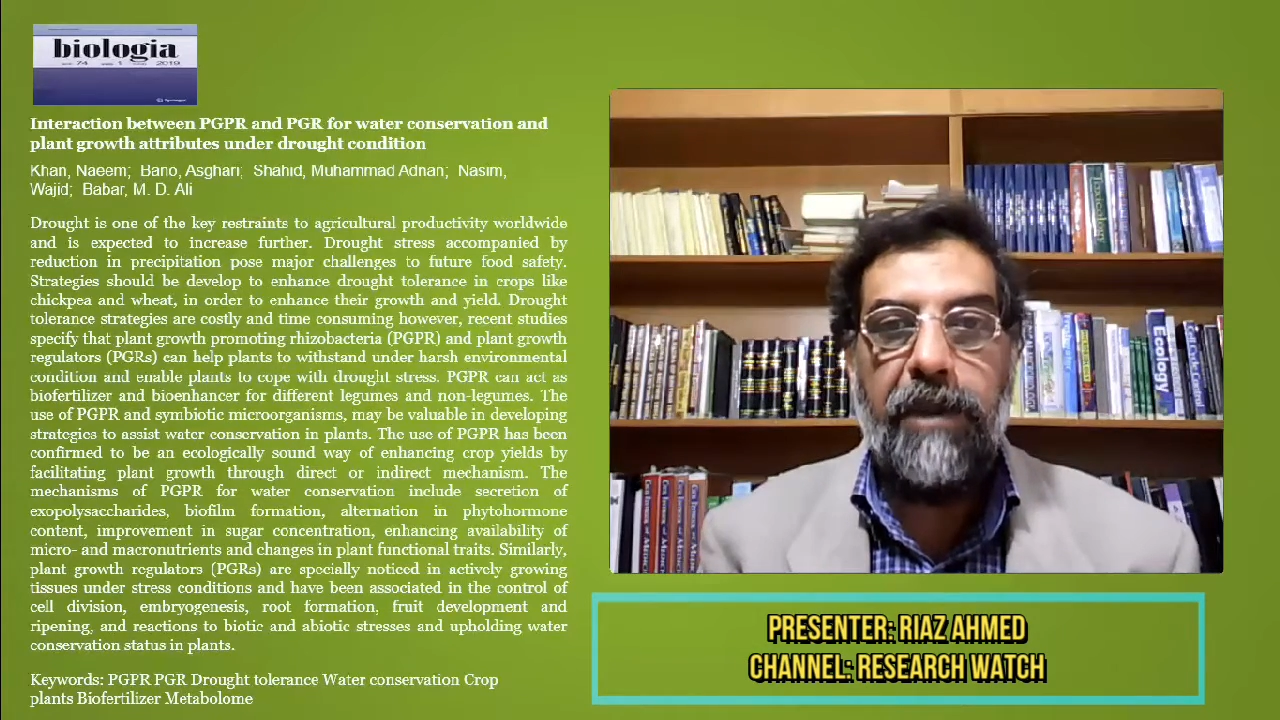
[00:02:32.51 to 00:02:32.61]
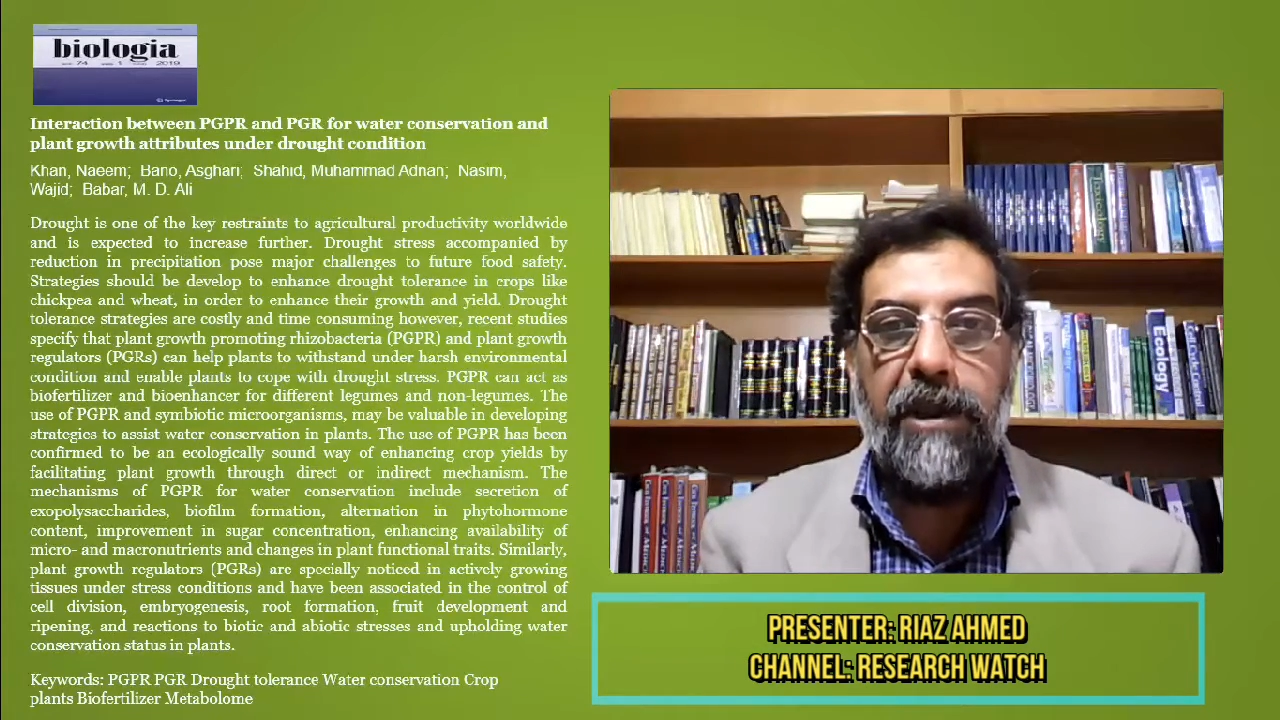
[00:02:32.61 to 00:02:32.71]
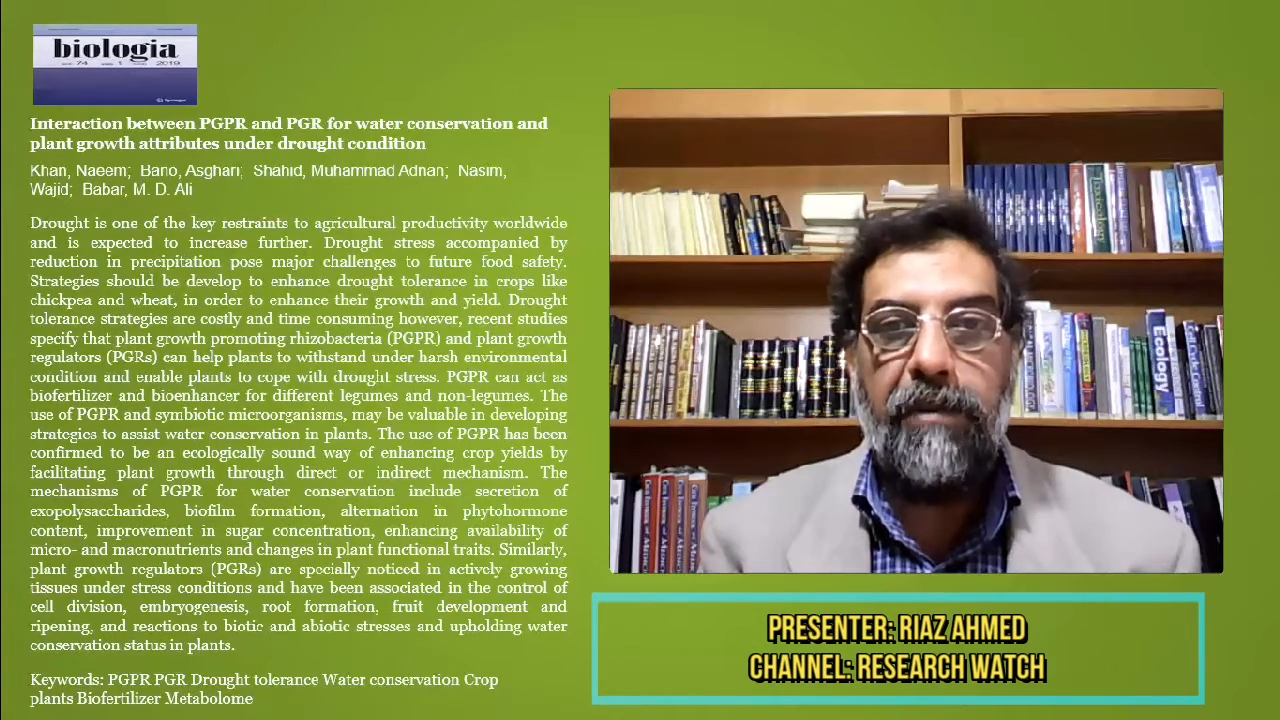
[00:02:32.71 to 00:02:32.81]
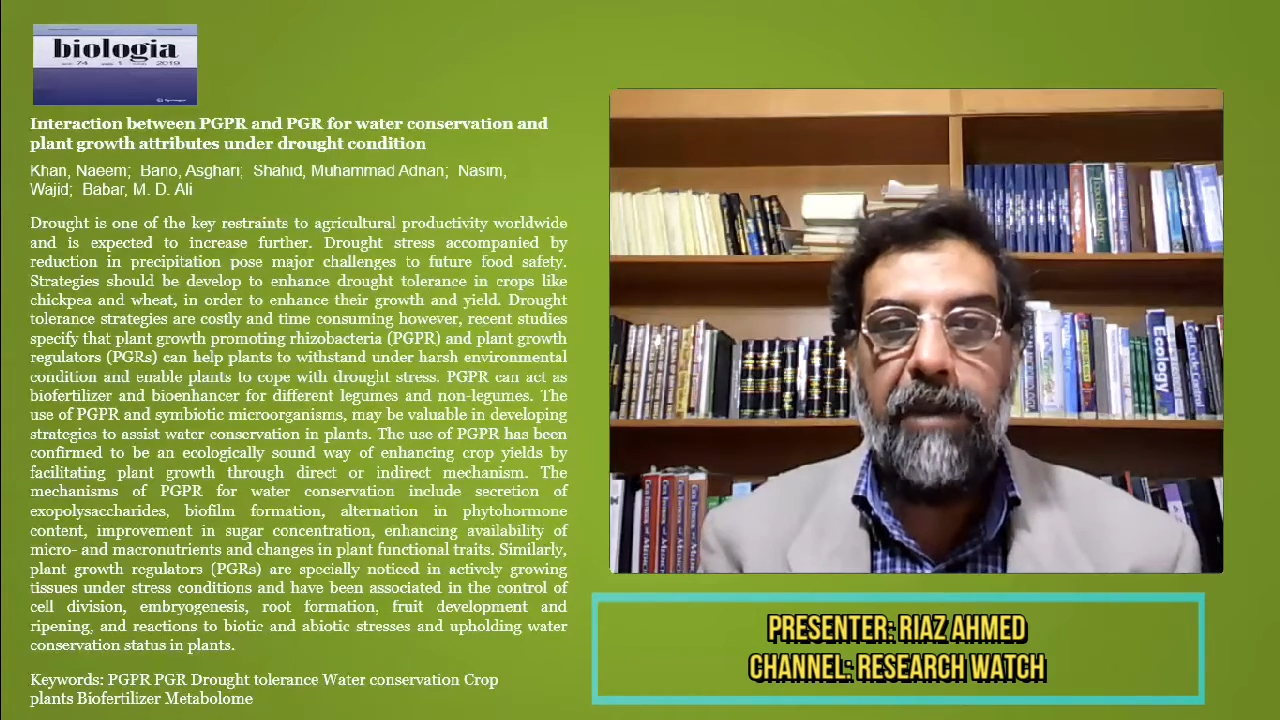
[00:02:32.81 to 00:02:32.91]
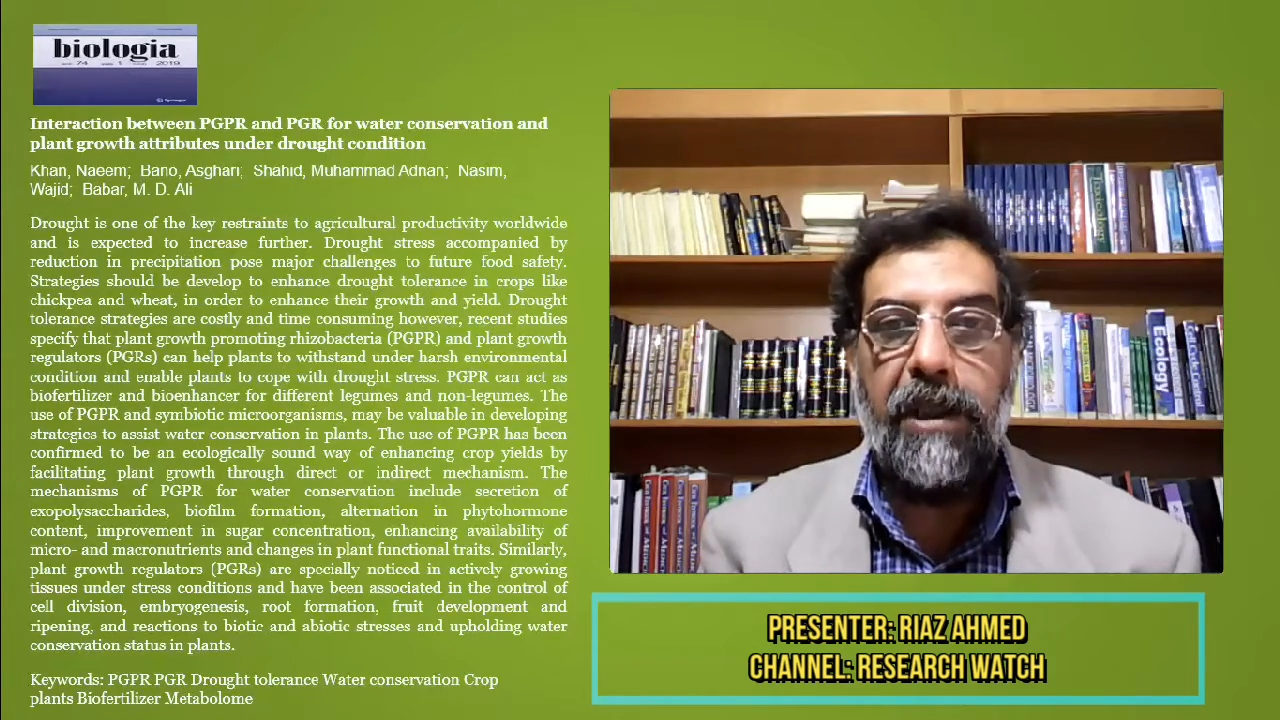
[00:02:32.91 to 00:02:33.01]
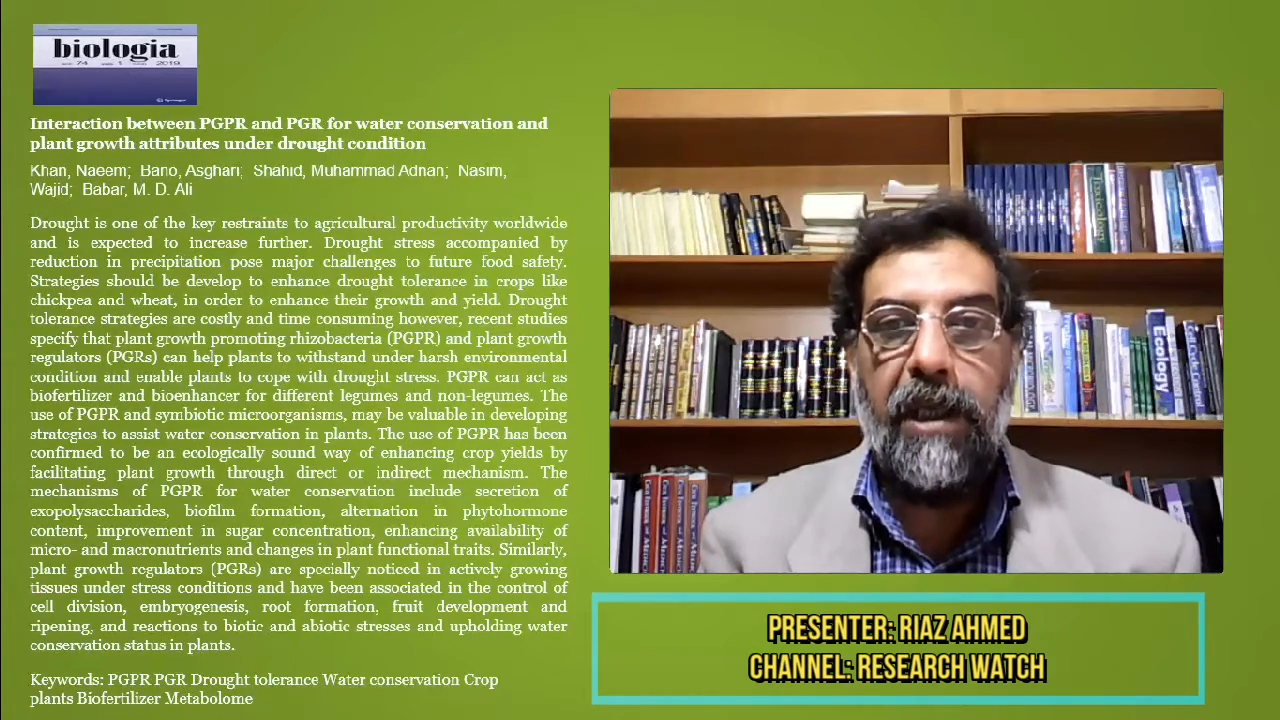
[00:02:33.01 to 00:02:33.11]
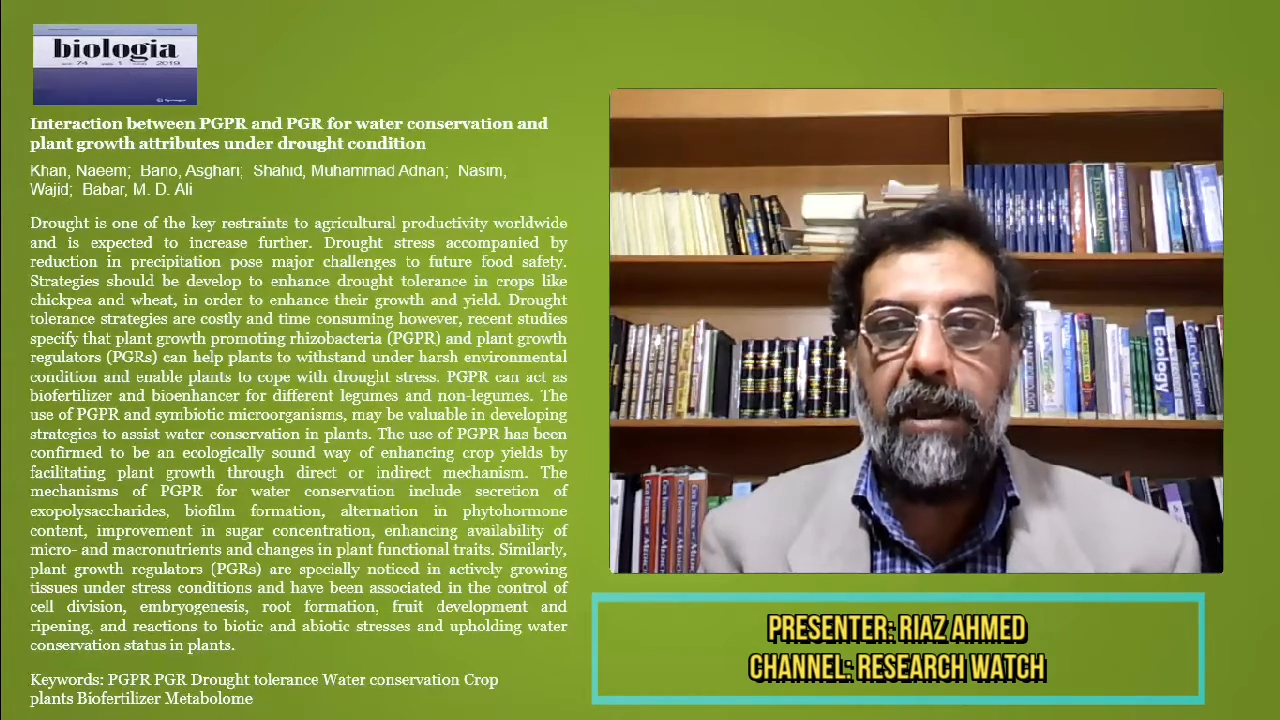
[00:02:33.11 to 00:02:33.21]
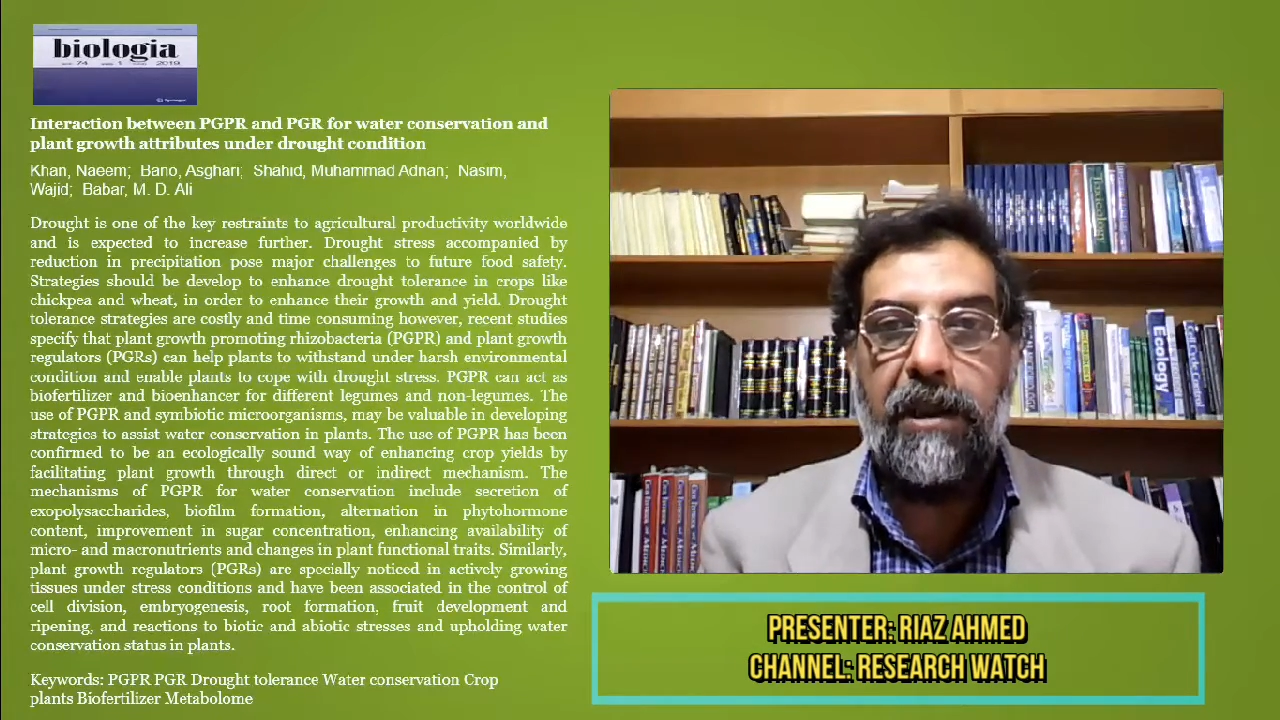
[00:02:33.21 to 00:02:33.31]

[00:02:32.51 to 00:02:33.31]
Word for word: P G P R